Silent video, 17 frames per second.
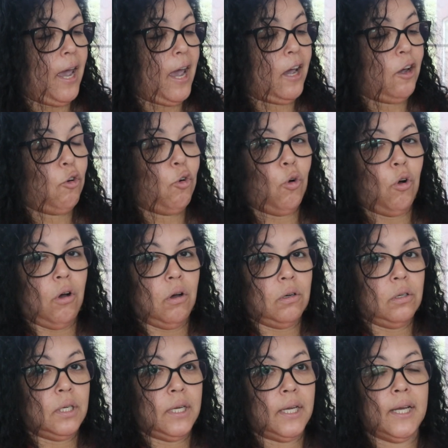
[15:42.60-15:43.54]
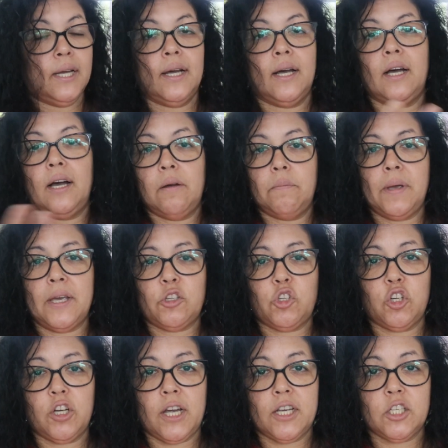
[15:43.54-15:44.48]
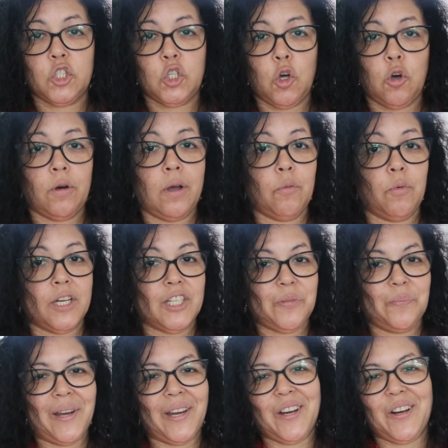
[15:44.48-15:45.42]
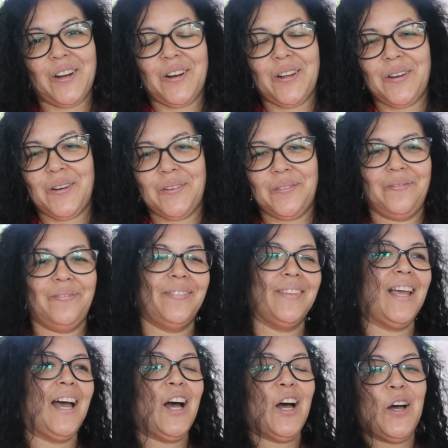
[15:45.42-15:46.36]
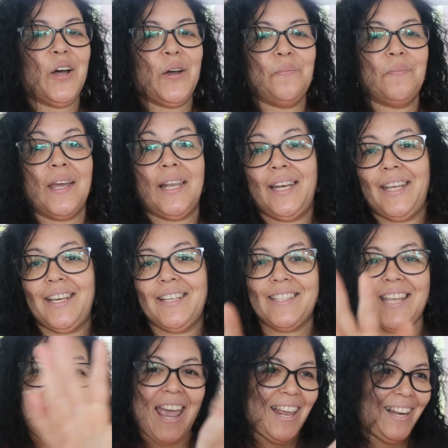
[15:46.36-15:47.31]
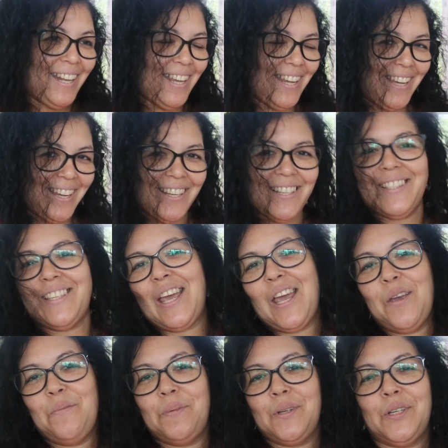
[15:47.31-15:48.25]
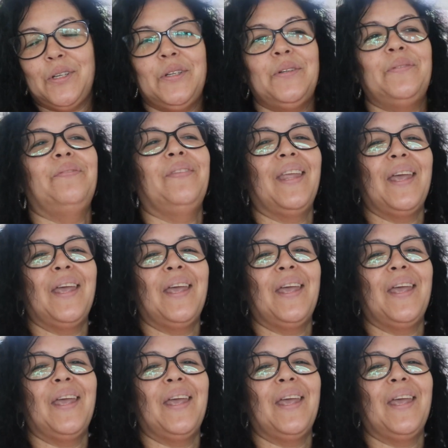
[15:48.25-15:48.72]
at all. Um, as you guys know, I watch my girl, um, Liz, hey Liz, hey boo,